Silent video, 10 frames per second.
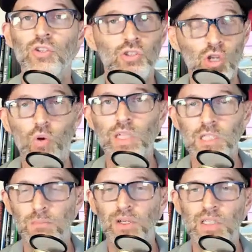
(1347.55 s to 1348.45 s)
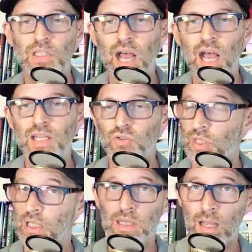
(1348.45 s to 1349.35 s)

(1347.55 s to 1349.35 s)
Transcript: don't experience a hot streak.